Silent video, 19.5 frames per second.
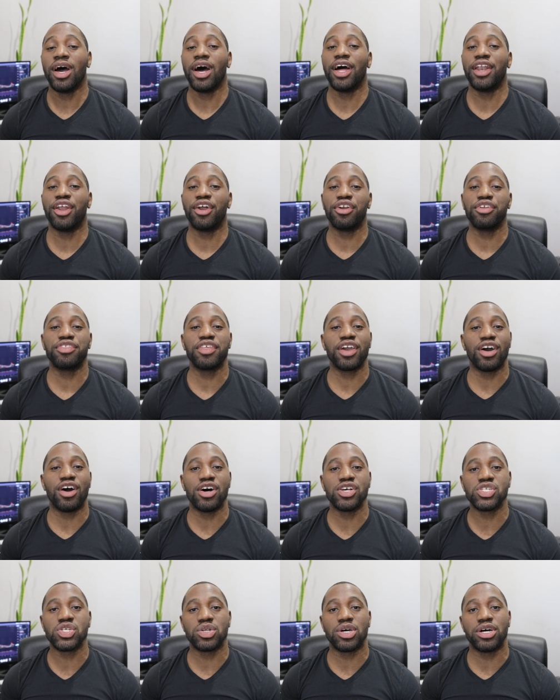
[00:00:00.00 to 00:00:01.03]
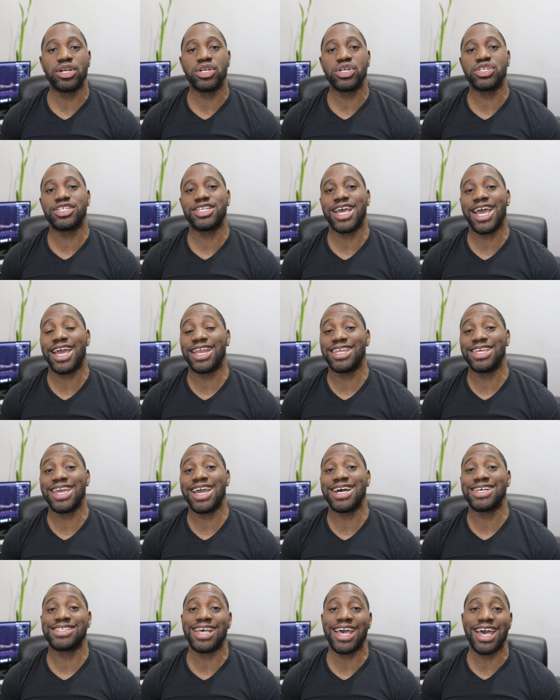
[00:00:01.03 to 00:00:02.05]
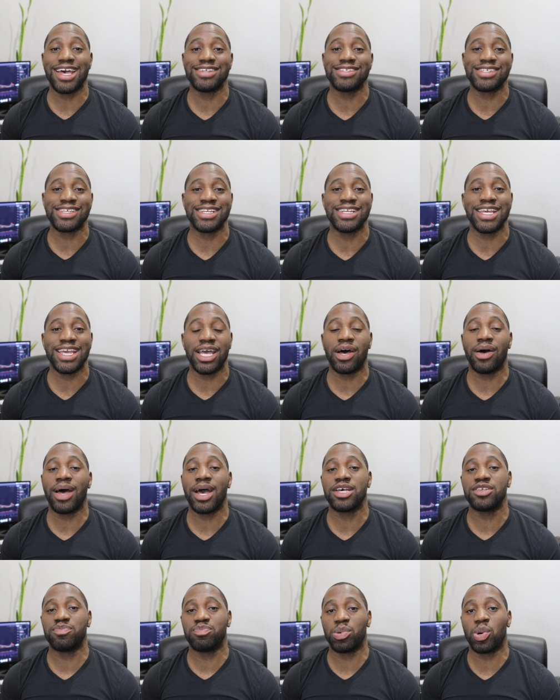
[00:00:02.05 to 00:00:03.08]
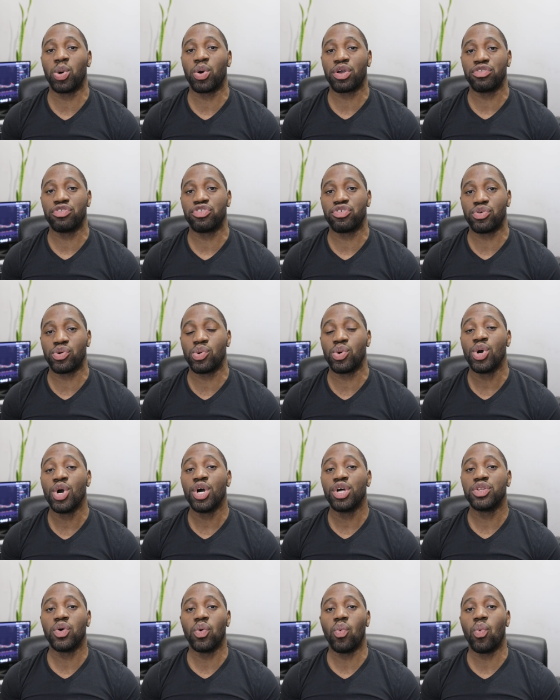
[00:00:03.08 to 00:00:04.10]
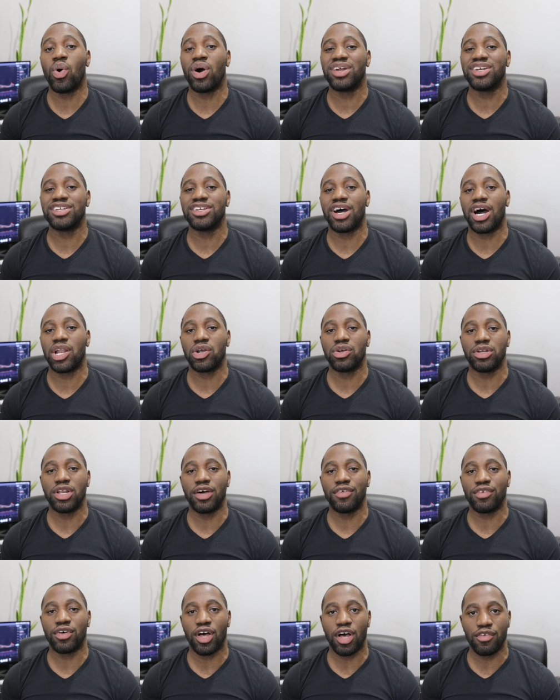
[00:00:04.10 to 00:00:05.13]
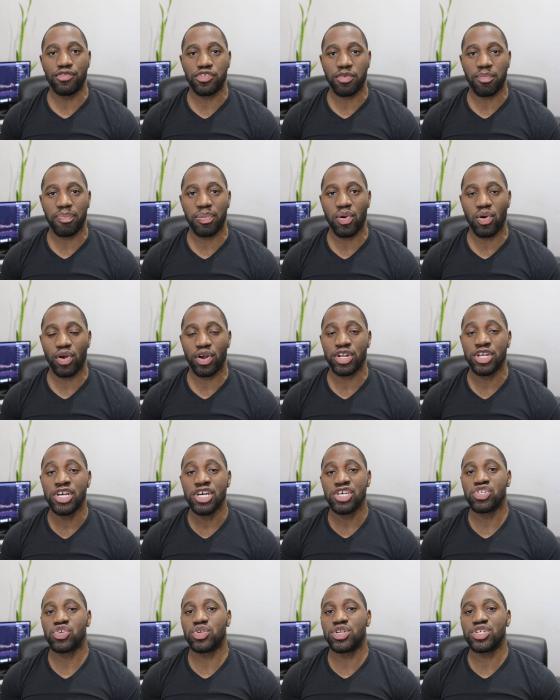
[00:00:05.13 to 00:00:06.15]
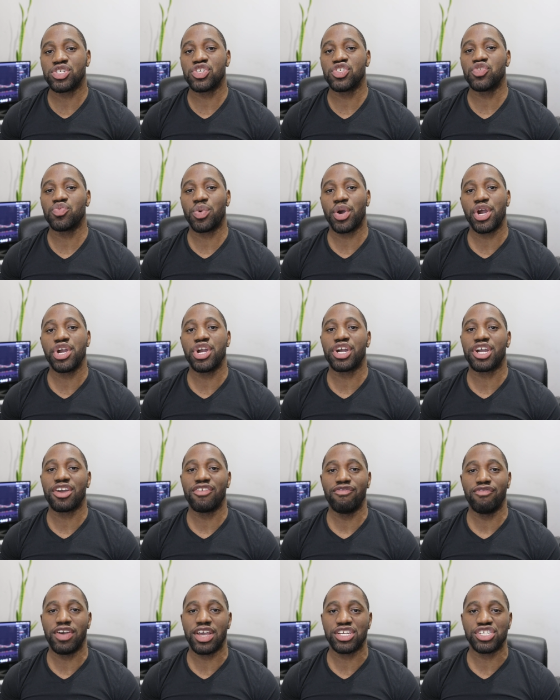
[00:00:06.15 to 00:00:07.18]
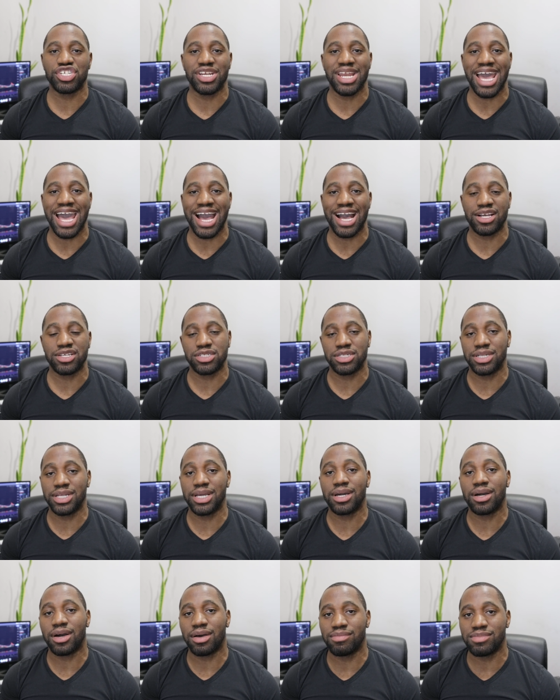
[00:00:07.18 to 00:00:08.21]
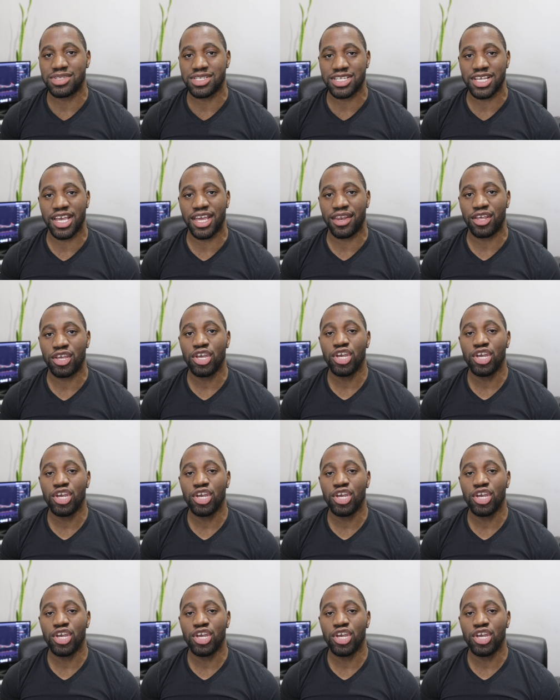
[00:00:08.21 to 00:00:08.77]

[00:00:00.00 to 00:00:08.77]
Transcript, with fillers: Another thing also to understand, yes, S N D L has broken through the one dollar level of support. So this is where your conviction actually comes in.